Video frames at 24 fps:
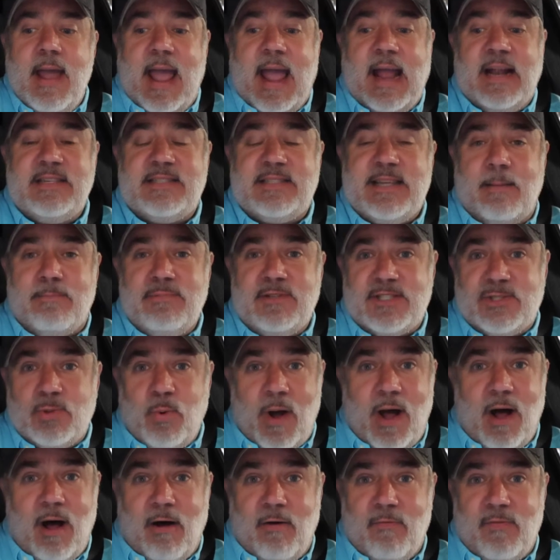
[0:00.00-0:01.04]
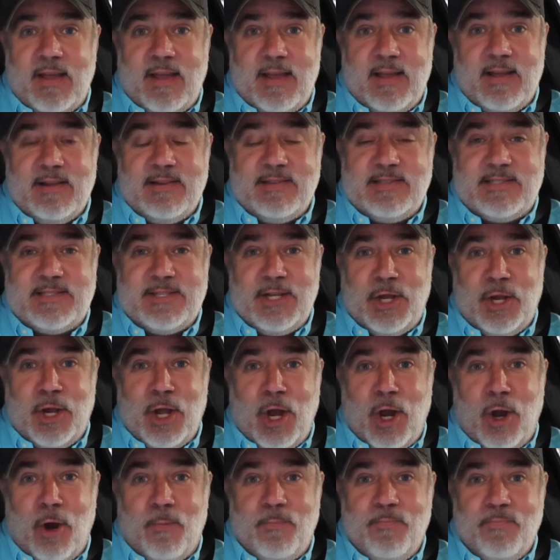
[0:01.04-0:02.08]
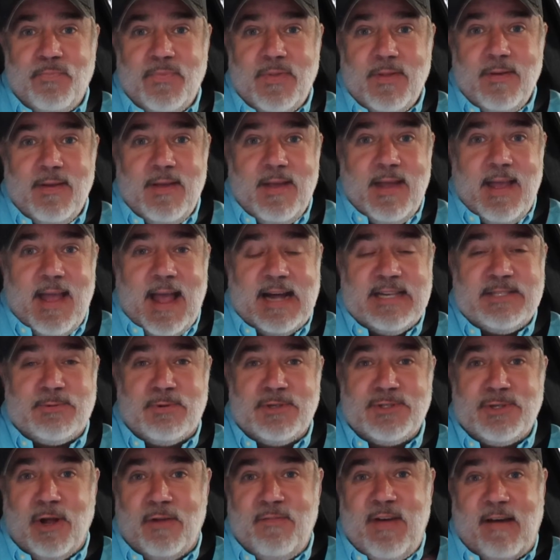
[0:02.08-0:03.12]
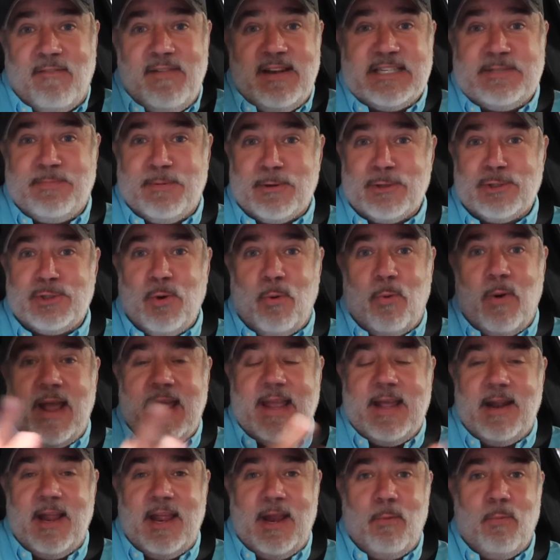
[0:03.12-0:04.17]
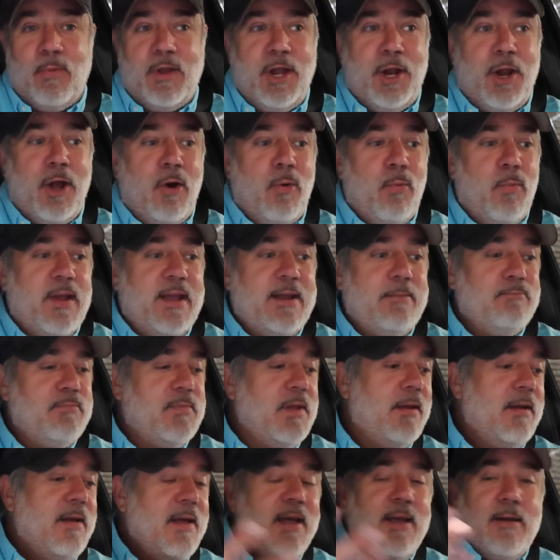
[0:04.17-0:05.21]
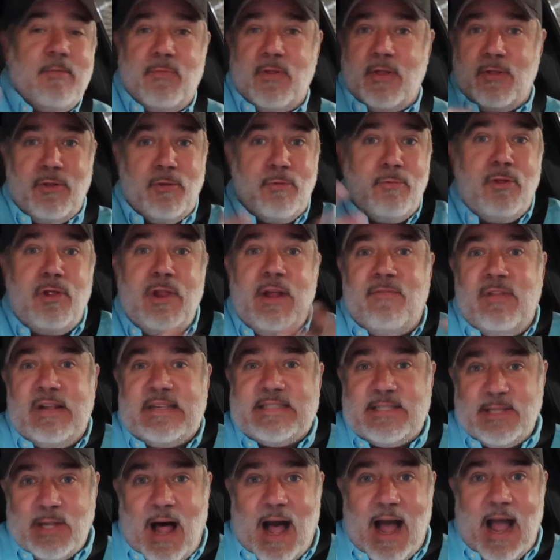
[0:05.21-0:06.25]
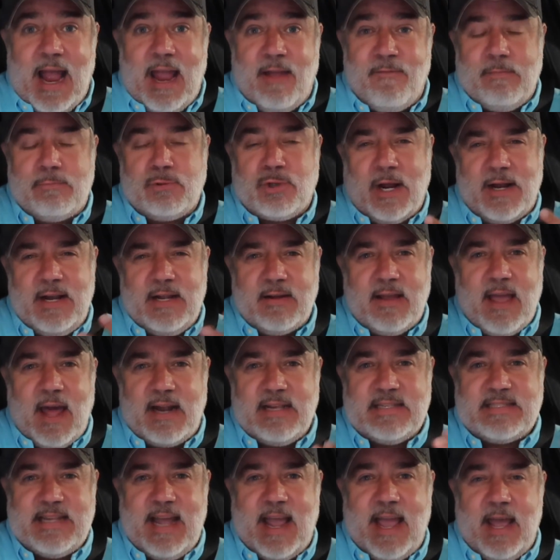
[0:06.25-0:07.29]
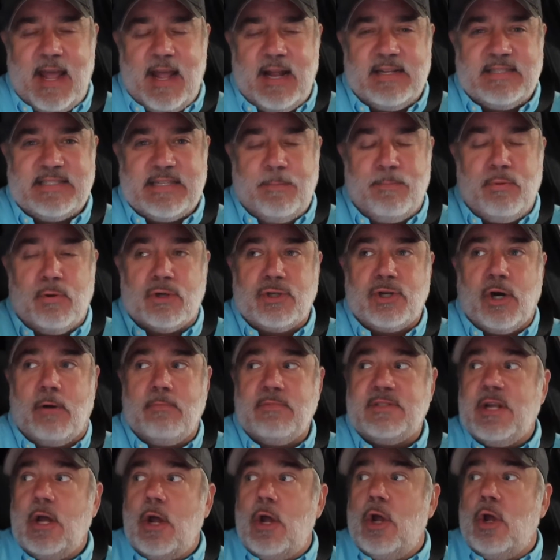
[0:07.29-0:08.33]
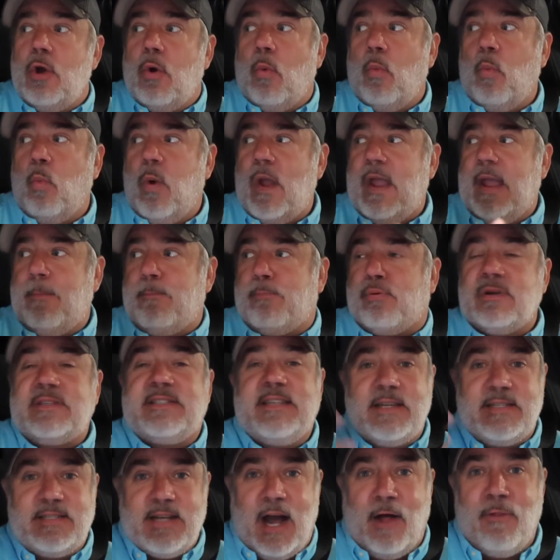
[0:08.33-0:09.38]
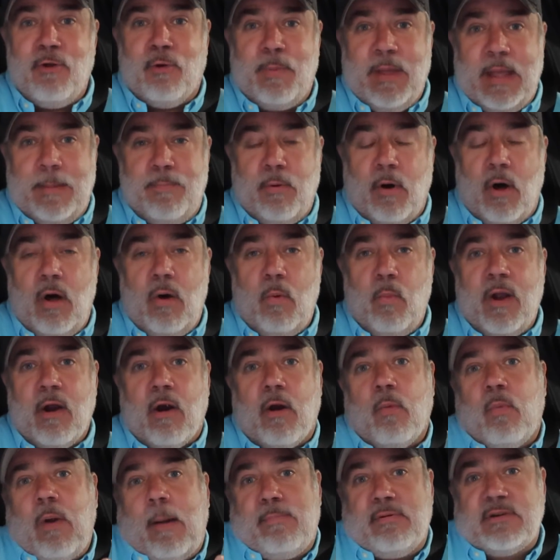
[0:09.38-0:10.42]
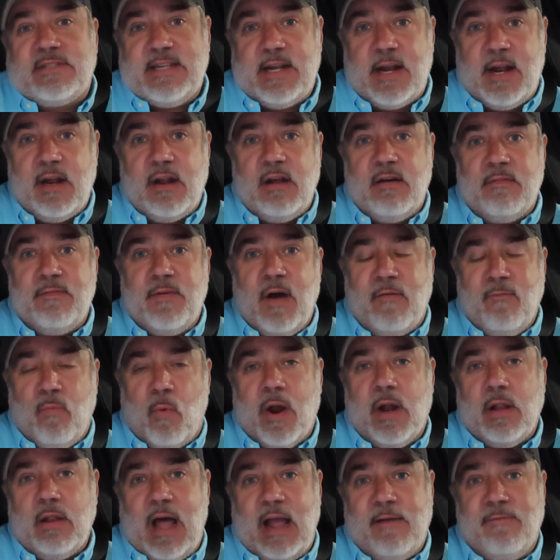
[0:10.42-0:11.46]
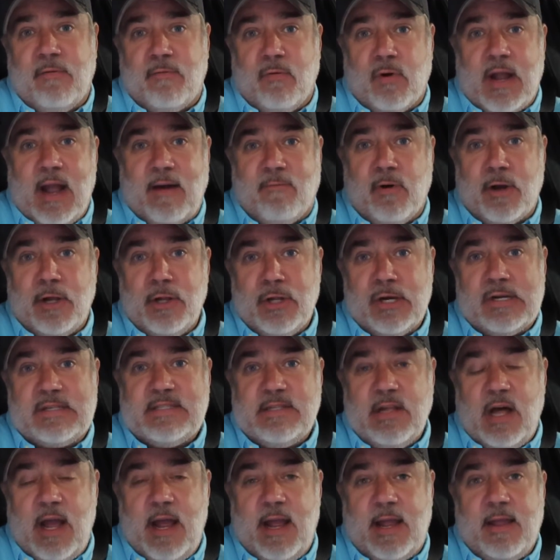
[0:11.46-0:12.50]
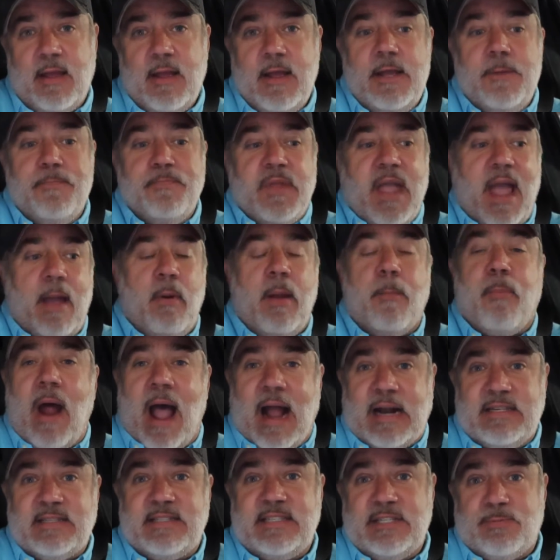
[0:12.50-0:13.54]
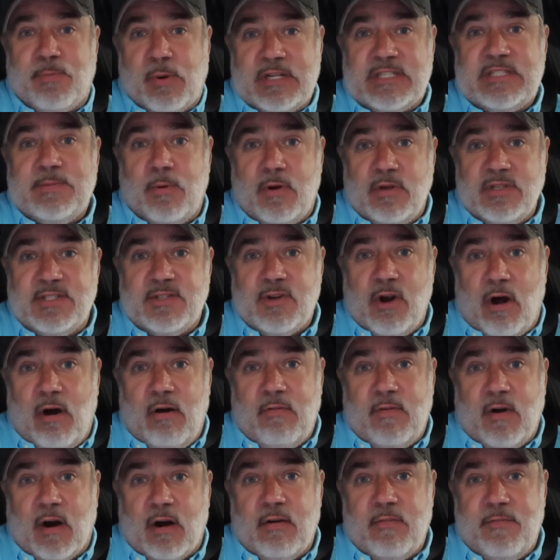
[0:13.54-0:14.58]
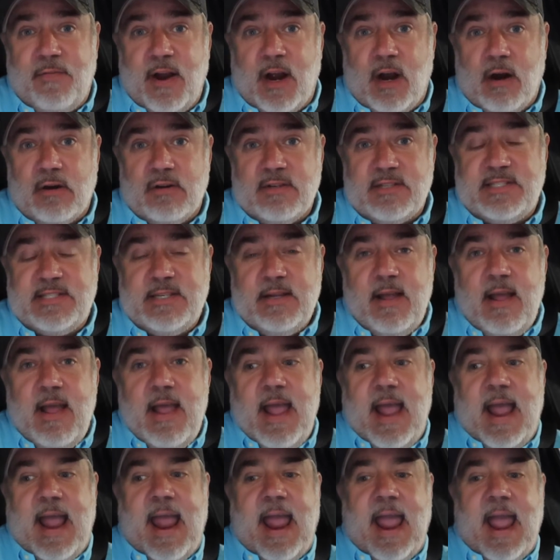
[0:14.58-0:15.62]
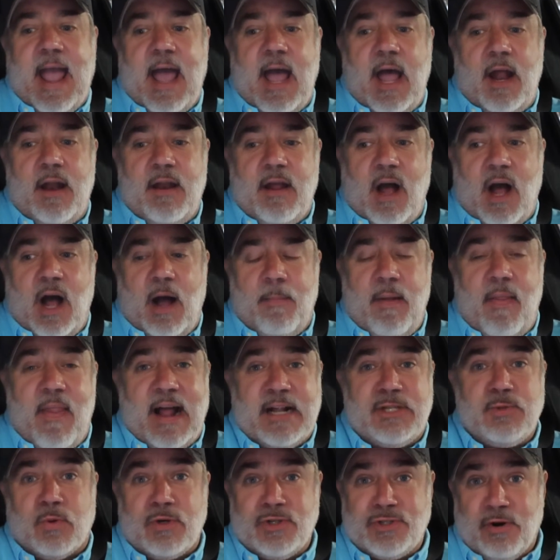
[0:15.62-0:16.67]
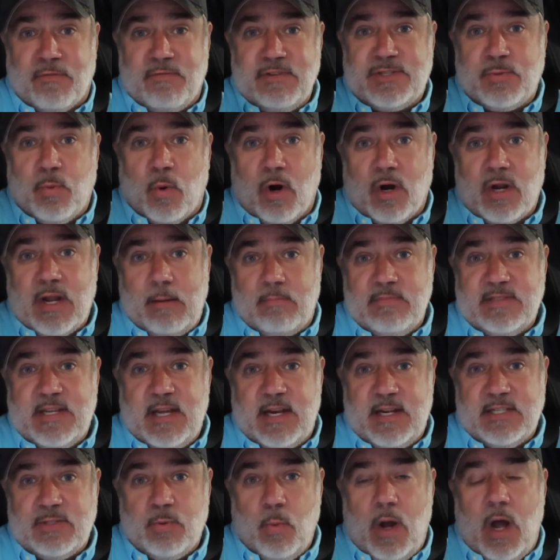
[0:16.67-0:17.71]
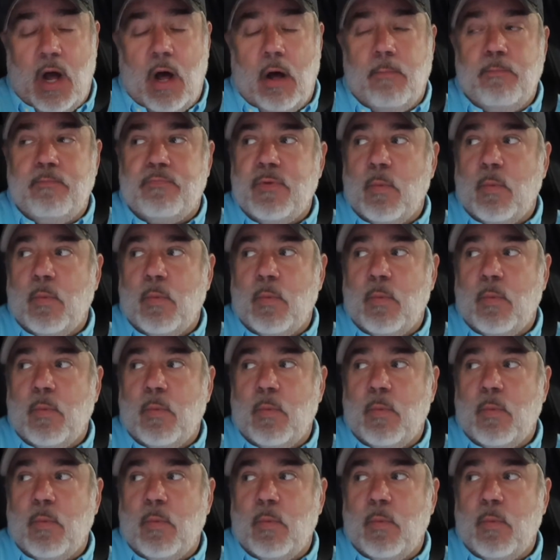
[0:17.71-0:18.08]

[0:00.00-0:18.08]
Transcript: And steps 12 is, you know, as a result of having a spiritual awakening, you know, we live this life. I'm trying to kind of say it in simpler terms. We present to other people, we are a representative of what a life of recovery looks like. And we practice these principles in all of our affairs. And that's where service work comes in as well.